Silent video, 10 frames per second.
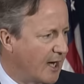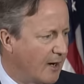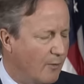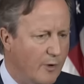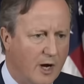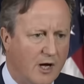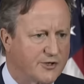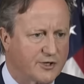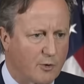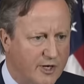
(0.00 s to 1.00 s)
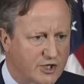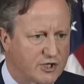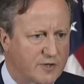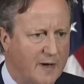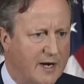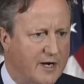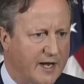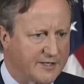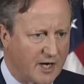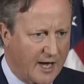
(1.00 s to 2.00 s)
We answer questions about it,
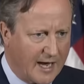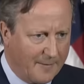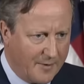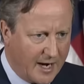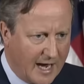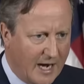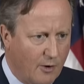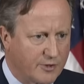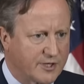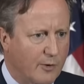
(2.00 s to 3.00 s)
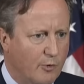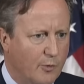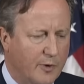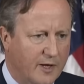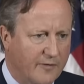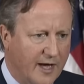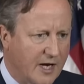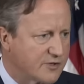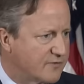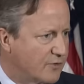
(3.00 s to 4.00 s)
as I am now, as I will be in the
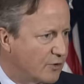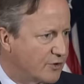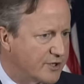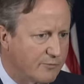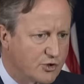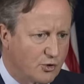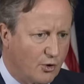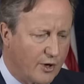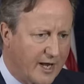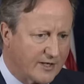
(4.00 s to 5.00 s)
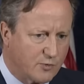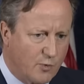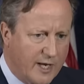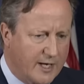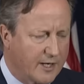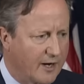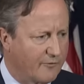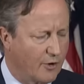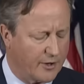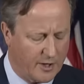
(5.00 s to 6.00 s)
House of Lords, I'm sure, next week, and I've
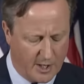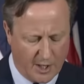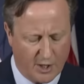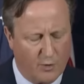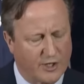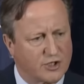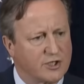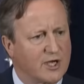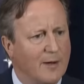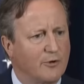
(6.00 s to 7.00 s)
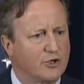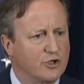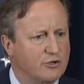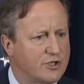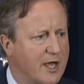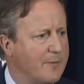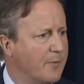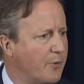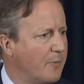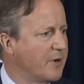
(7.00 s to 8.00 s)
got a question time on Tuesday,
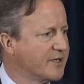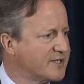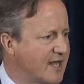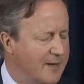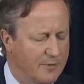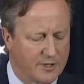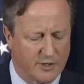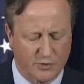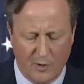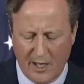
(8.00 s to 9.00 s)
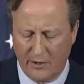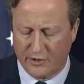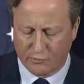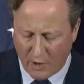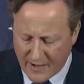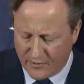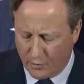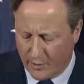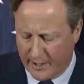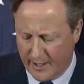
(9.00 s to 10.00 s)
but probably a statement as well, and it's right that we